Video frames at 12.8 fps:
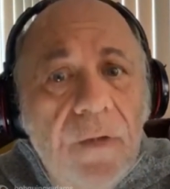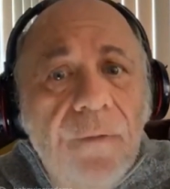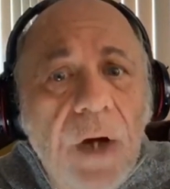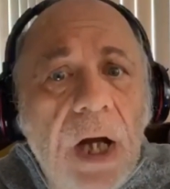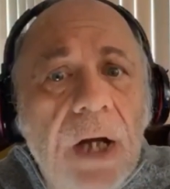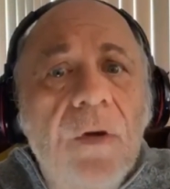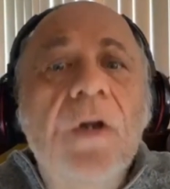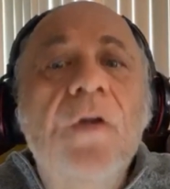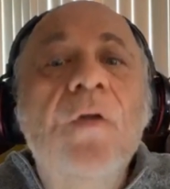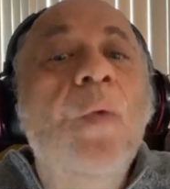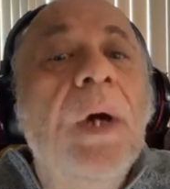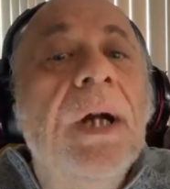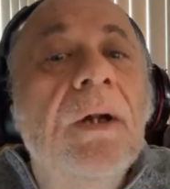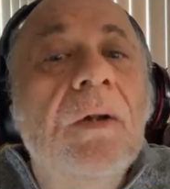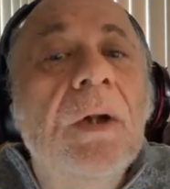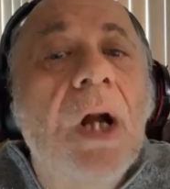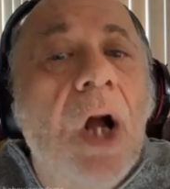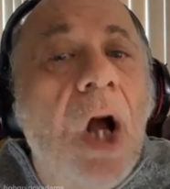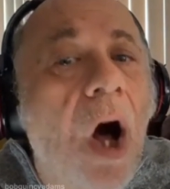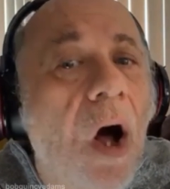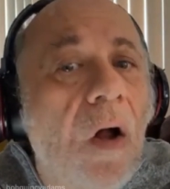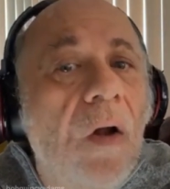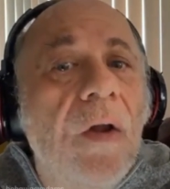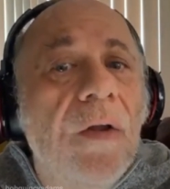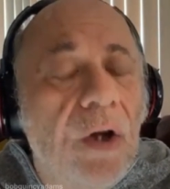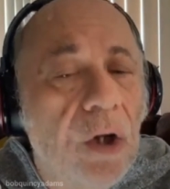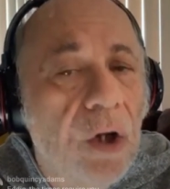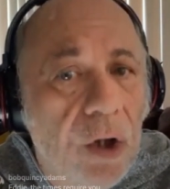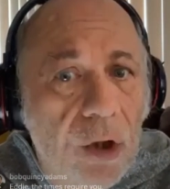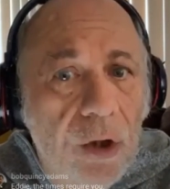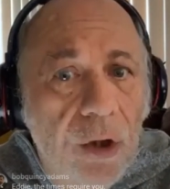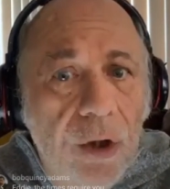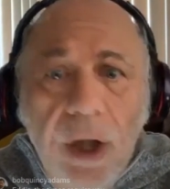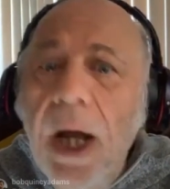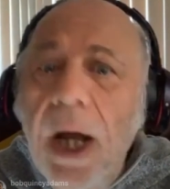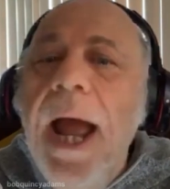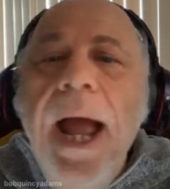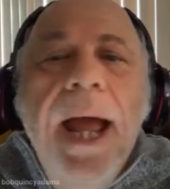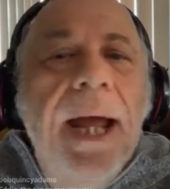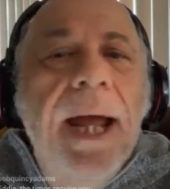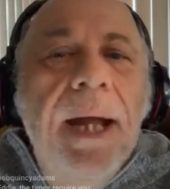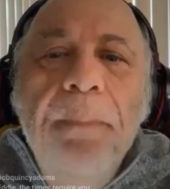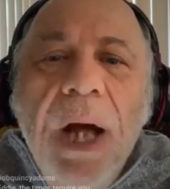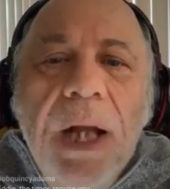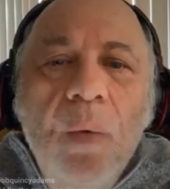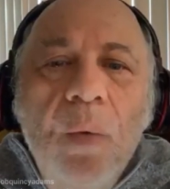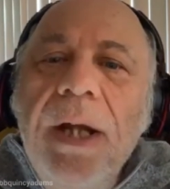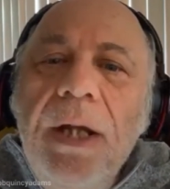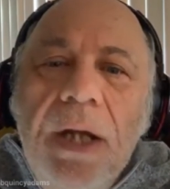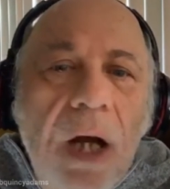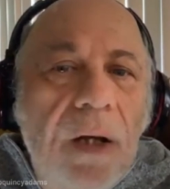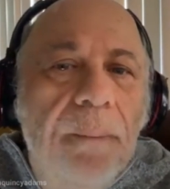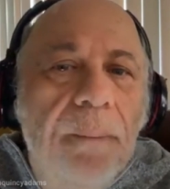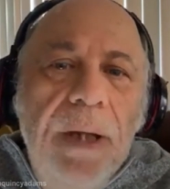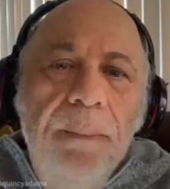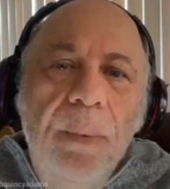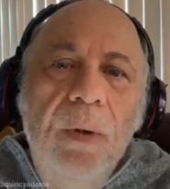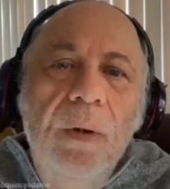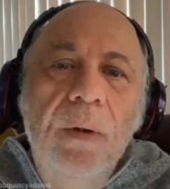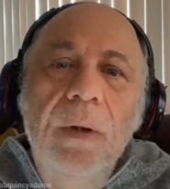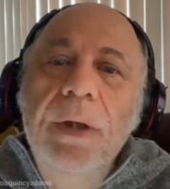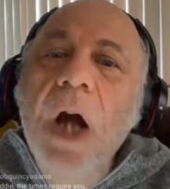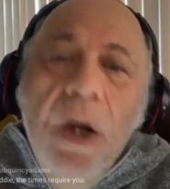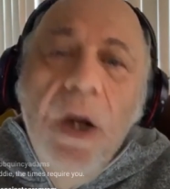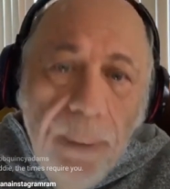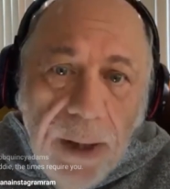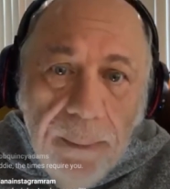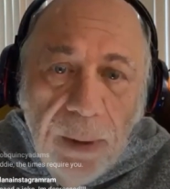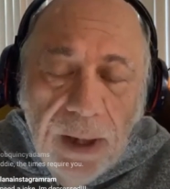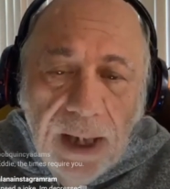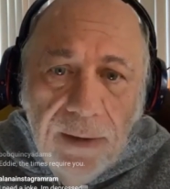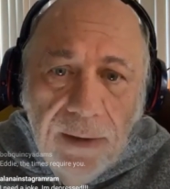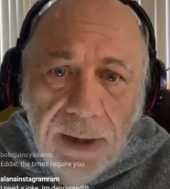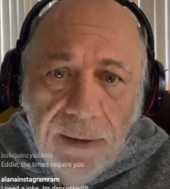virus will cull the herd. And by the way, young people out